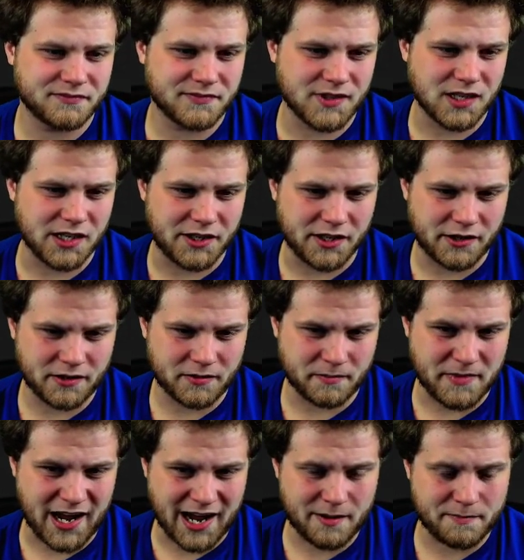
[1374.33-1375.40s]
Another
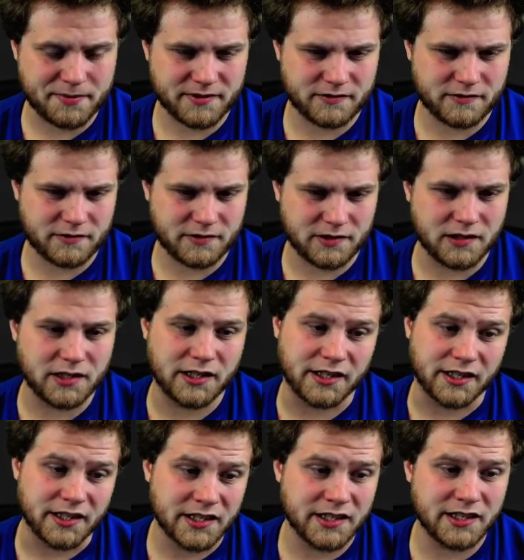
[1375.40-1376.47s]
map. I
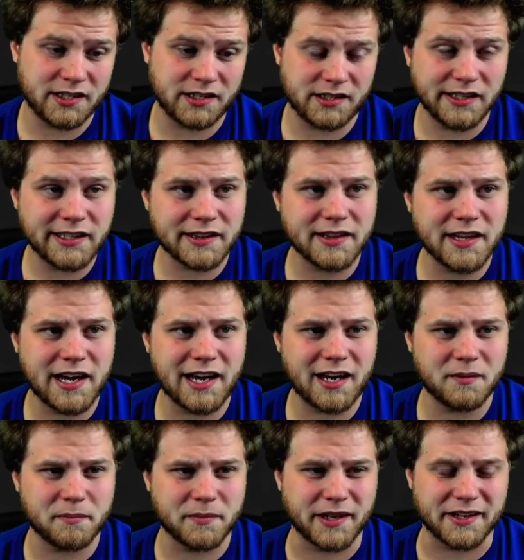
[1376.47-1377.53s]
can leak
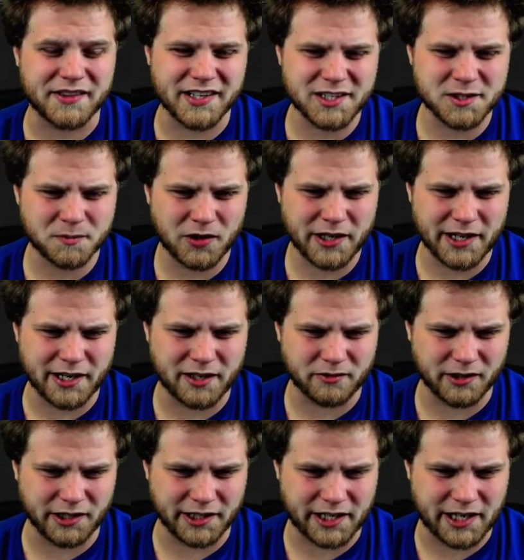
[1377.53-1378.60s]
that, but at this point I don't
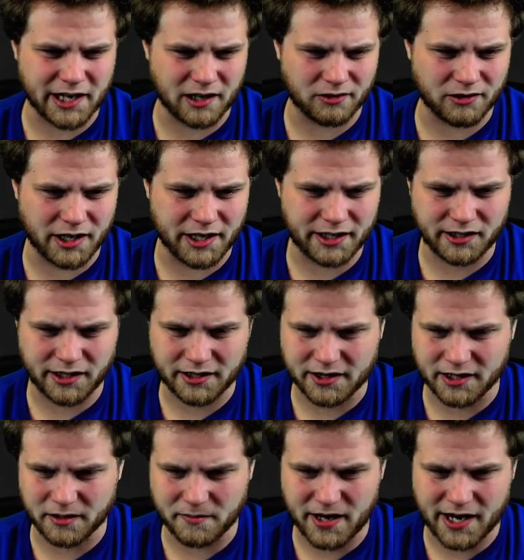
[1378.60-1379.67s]
really care, right? Like their
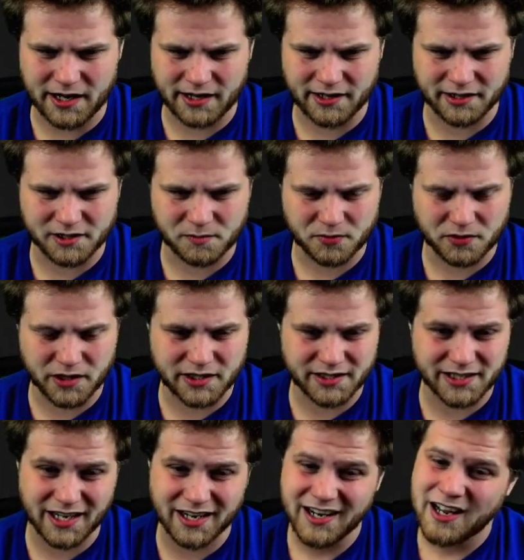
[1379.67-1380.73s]
mana is pretty
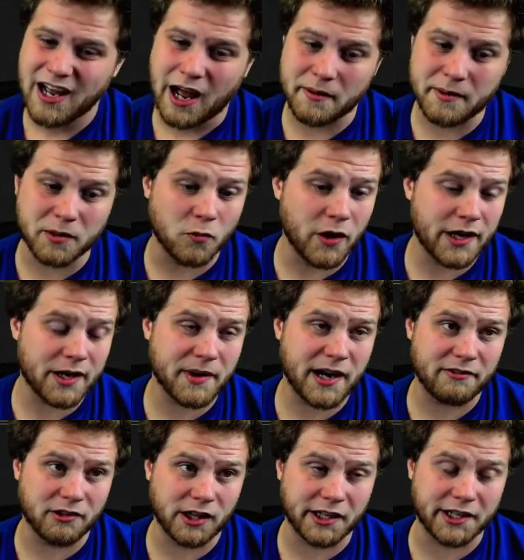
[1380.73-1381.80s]
set. I mean, when
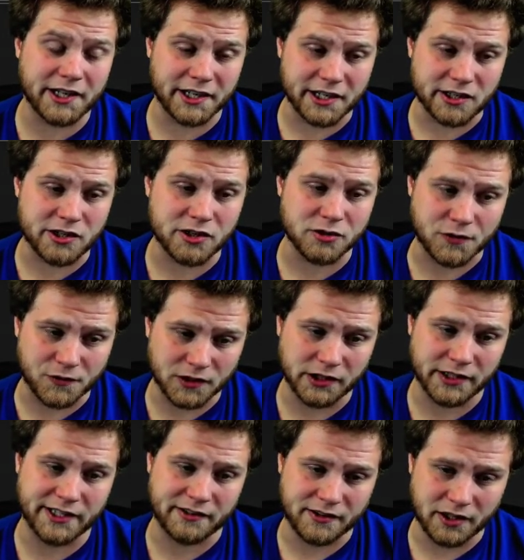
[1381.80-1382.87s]
really going to get used for
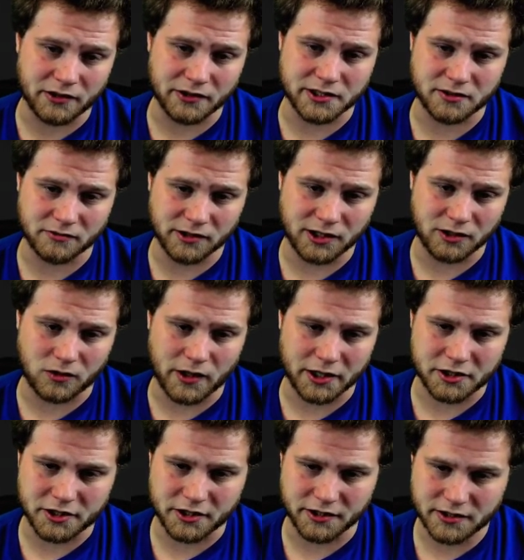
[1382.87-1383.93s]
leak, though, is the real
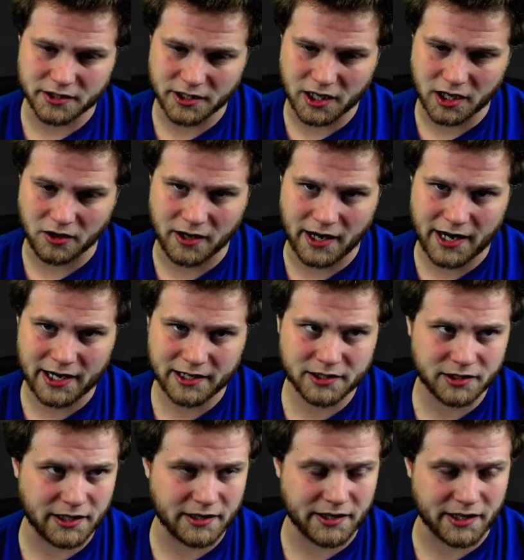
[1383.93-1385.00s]
question. So
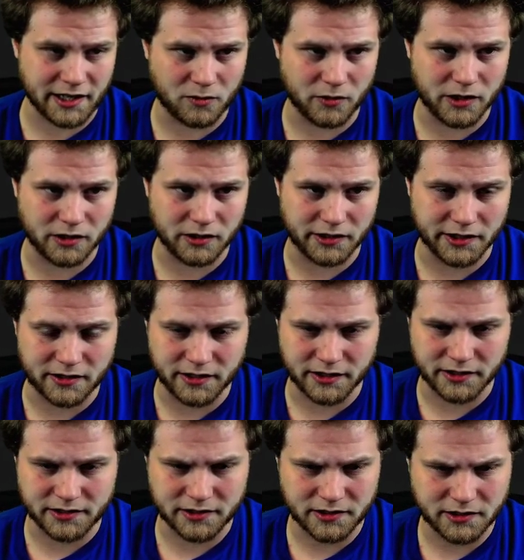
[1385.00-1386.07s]
actually I think I will leak
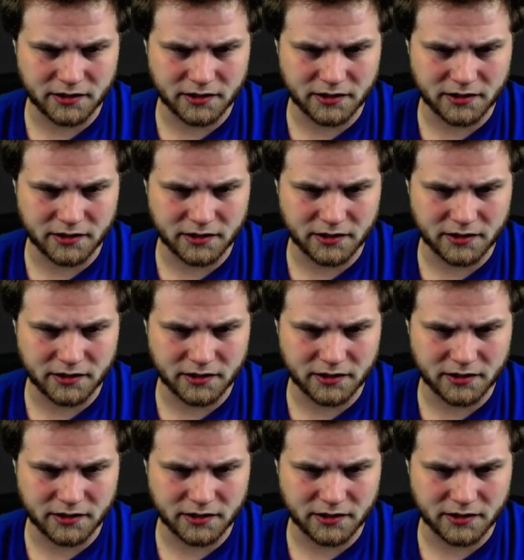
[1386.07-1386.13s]
this.